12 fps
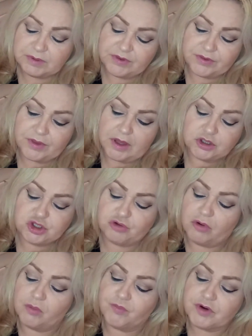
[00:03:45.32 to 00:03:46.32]
with the
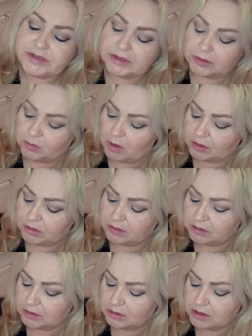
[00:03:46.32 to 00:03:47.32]
Jerome Russell one.
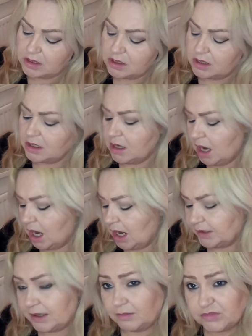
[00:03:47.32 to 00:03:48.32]

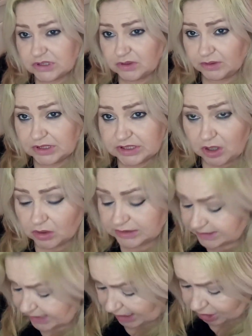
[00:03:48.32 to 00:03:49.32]
And I'm just going to start
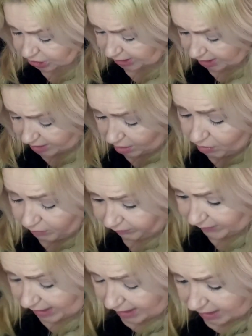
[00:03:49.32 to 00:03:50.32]
sectioning
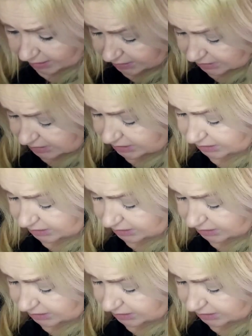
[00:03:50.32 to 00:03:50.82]
off, and